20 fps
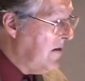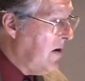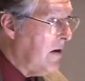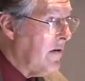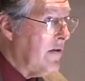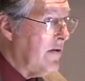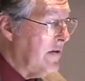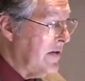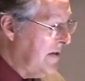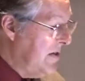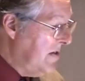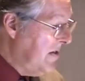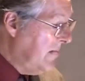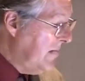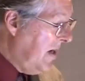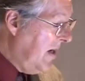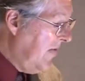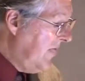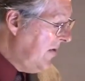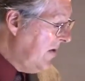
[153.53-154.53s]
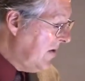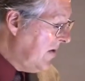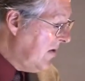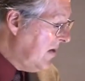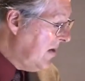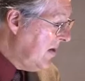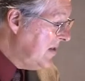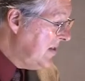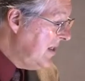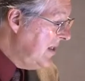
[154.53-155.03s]
although this isn't my field at
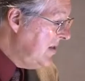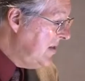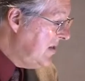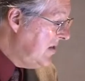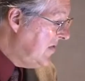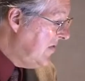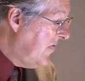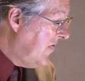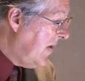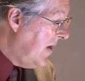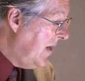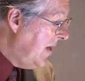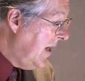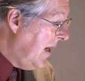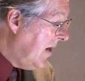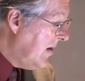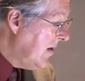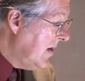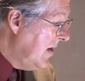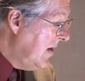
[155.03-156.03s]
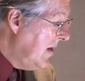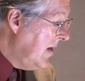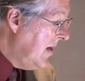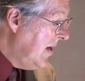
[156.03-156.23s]
all, it's easy to find out,